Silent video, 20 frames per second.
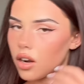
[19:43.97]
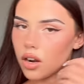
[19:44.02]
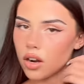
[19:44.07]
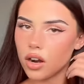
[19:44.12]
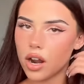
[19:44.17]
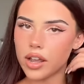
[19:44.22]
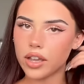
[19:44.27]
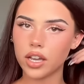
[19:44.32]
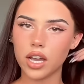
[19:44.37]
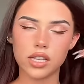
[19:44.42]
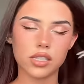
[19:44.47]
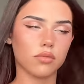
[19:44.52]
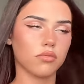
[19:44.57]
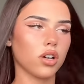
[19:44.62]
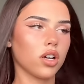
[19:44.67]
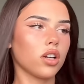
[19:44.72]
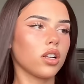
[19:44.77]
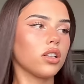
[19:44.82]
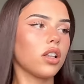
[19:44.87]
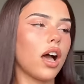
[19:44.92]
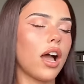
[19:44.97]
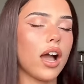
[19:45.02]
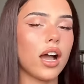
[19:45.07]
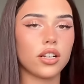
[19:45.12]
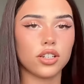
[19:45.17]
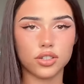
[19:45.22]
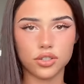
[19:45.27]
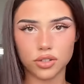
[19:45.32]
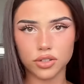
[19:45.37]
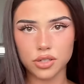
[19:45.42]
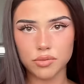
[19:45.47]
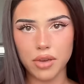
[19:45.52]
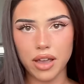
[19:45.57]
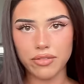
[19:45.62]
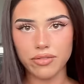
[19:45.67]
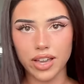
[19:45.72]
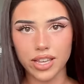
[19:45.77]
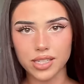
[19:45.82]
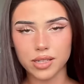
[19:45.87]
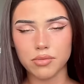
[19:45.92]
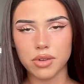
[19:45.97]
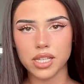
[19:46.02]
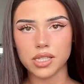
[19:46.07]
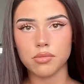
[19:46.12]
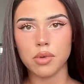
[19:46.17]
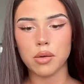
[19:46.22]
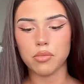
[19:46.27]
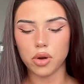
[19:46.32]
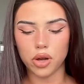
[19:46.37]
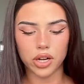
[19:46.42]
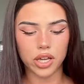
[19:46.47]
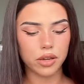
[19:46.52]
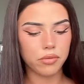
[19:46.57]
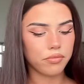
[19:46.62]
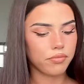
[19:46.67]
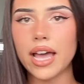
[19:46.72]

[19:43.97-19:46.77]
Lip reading: All right, you guys, I'm not gonna lie. I just looked at my face compared to my body.